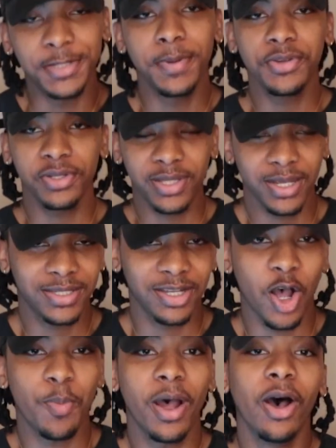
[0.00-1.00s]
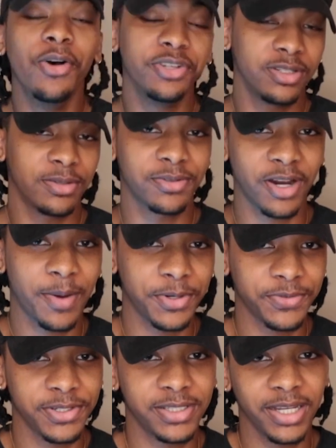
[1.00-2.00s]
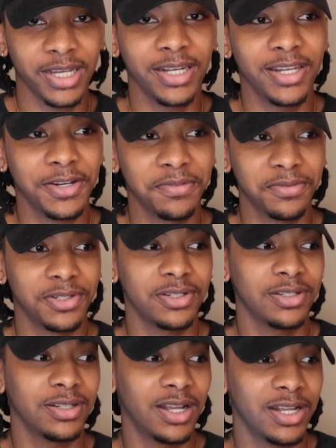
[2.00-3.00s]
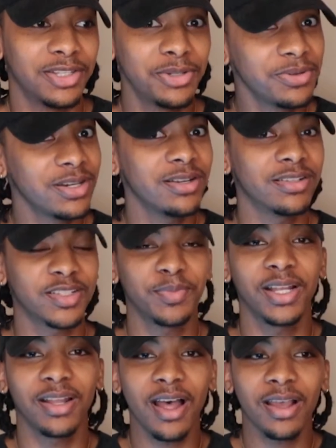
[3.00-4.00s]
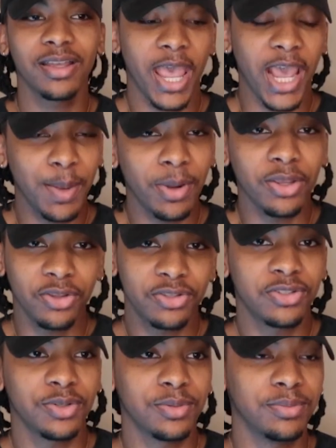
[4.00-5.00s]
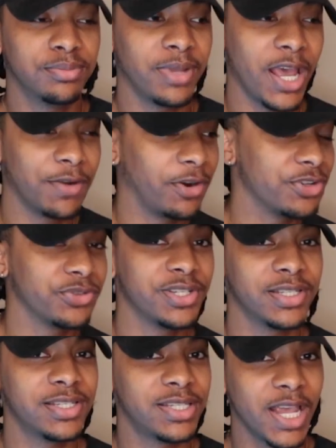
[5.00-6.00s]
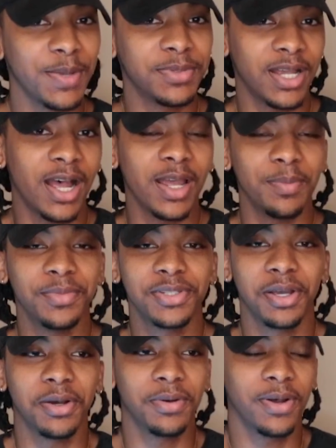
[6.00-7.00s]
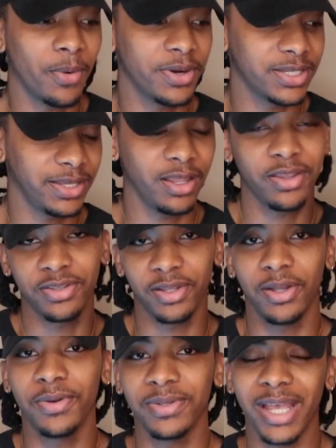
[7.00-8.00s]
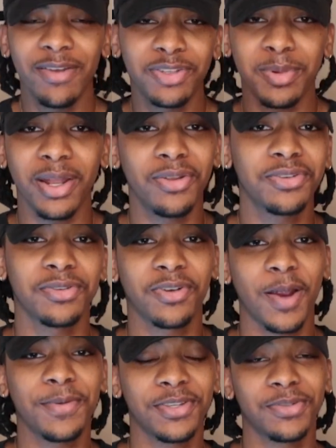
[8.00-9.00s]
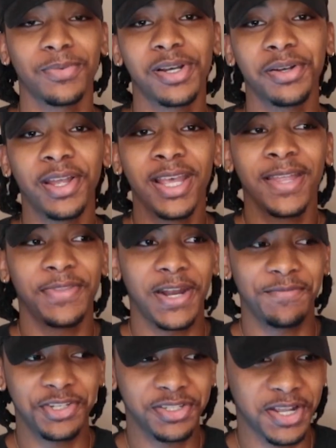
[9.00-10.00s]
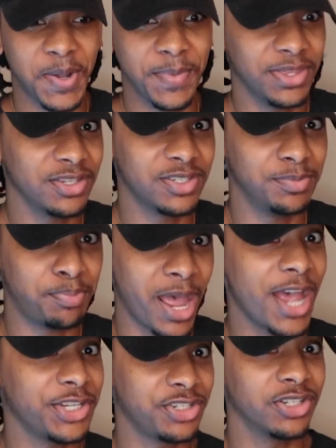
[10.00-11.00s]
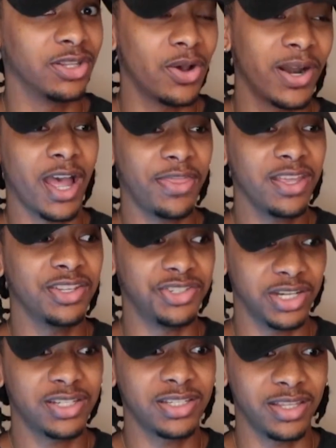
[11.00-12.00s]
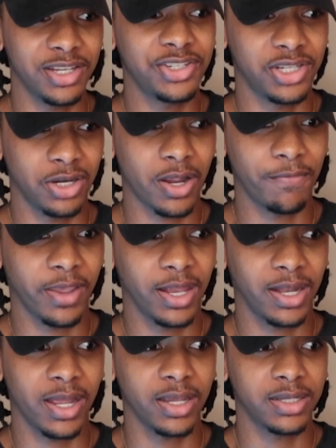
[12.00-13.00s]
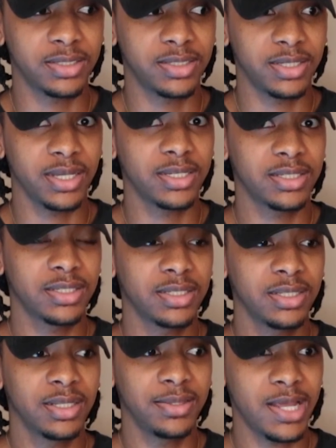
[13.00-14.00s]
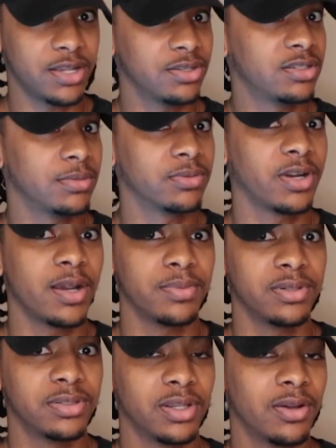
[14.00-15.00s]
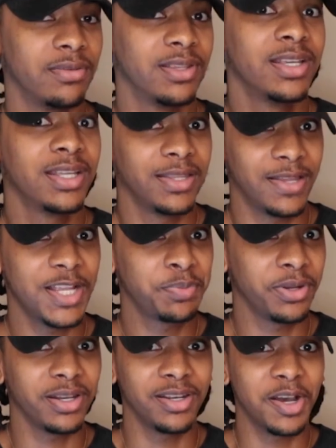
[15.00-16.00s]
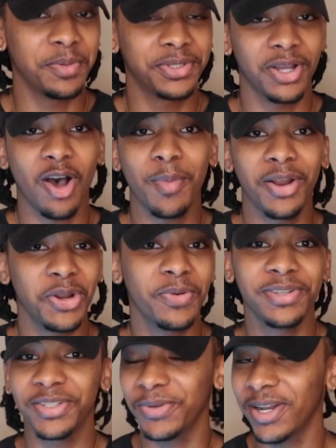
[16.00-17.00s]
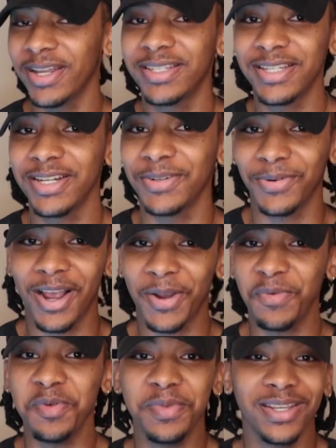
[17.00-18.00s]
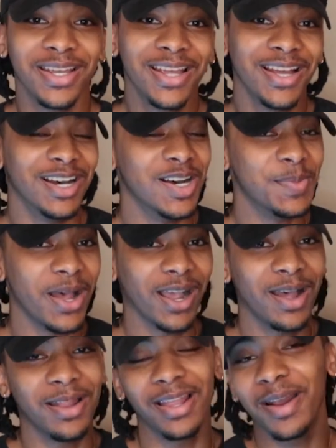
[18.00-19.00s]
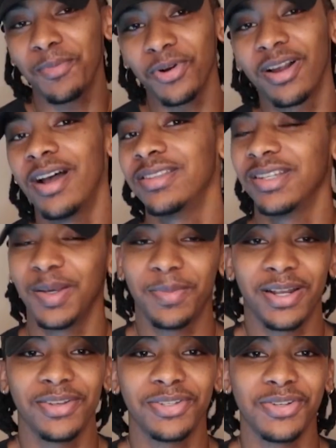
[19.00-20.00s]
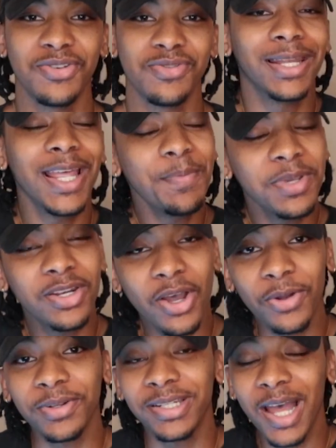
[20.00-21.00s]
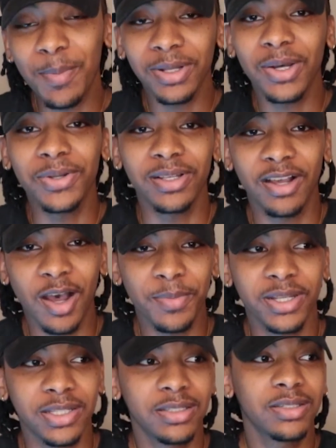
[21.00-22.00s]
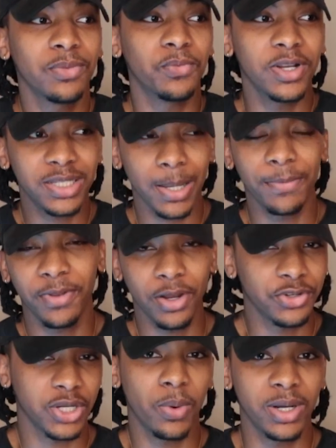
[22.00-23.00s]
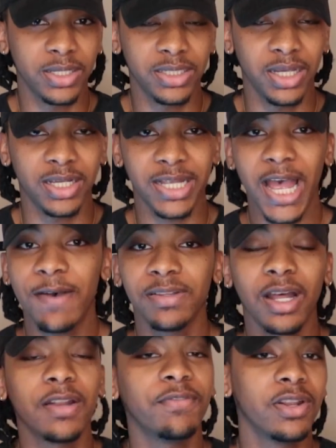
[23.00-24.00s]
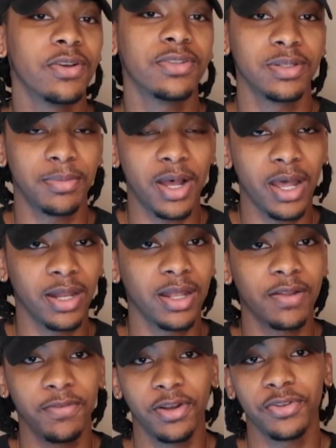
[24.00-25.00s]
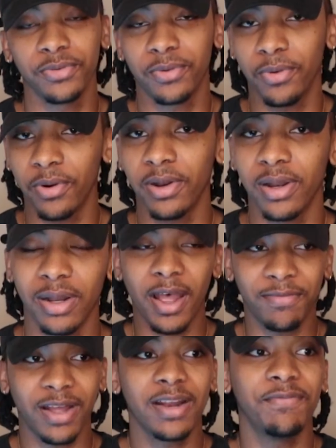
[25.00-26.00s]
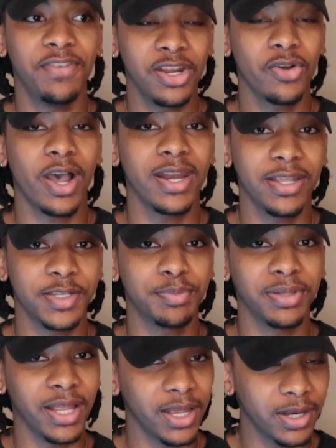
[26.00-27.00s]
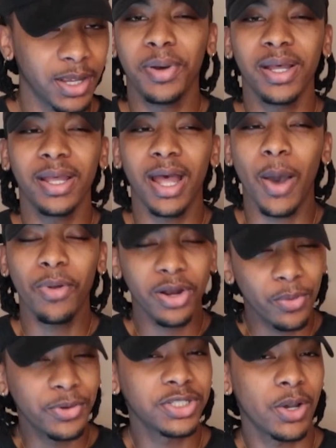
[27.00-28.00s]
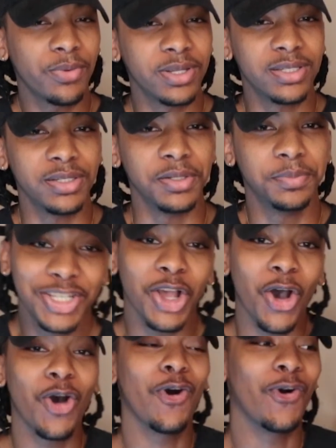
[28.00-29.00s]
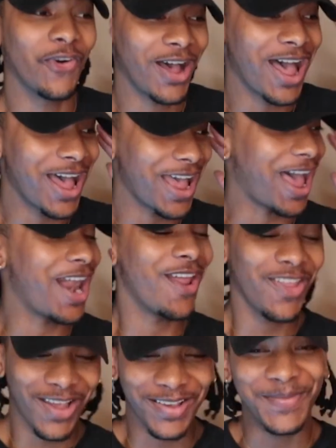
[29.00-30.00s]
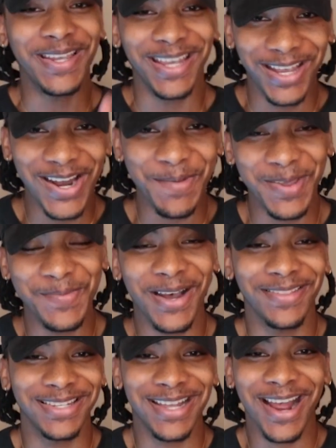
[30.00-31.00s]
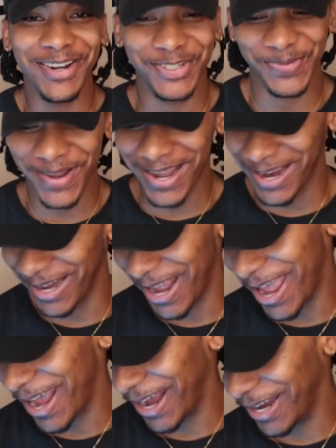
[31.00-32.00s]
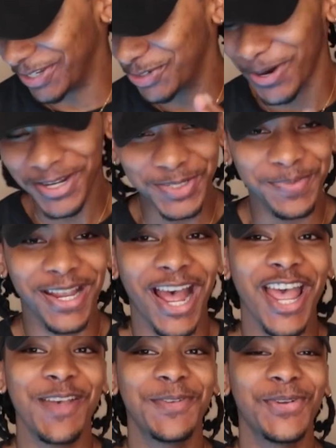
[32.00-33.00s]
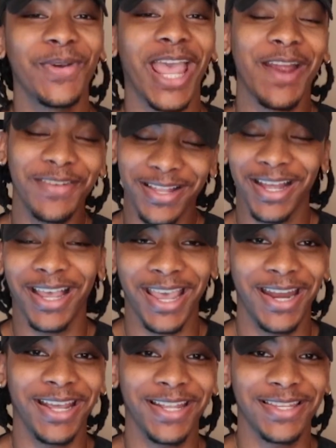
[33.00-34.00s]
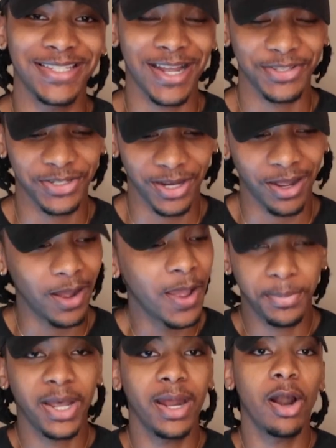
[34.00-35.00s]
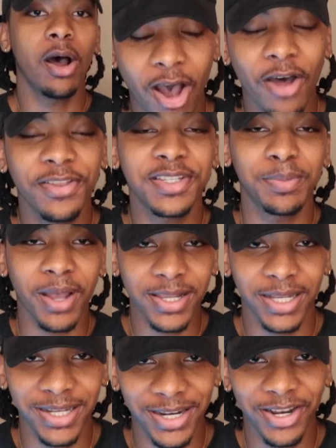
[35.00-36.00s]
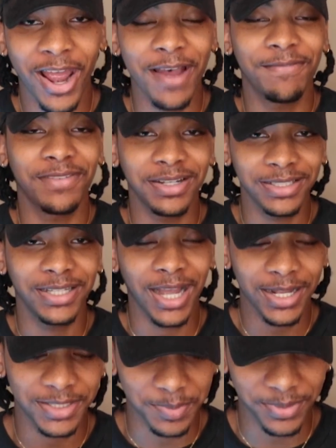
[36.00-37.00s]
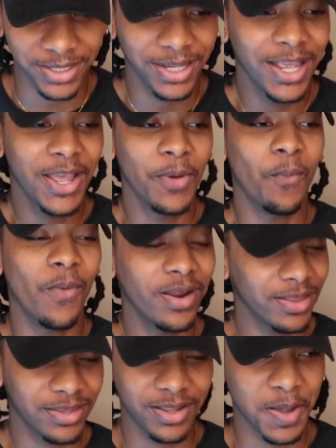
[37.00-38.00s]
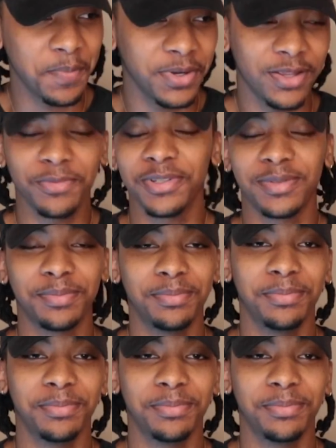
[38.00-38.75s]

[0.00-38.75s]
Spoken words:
special thanks to all my OG subscribers for sticking in here for 2 years, because my lock and my YouTube anniversary is the same time. So I want to say thank you to those. And to my new subscribers as well that have just come in this past year alone. I think just this year I've gained like 6,000 subscribers, so that's pretty dope. So all my new ones as well that's here rocking with me. I got a lot more content coming out soon. Let me know down below in the comments what type of videos y'all want to see, because I have a lot of videos in mind, a lot of videos recorded, and a lot of video ideas planned, but I want to know what y'all want to see. So I know y'all have been getting on me about this Hydra Mane, and trust me, I have been doing everything I can to get this out to y'all, but all the supplies I needed have finally got to me. One of the companies was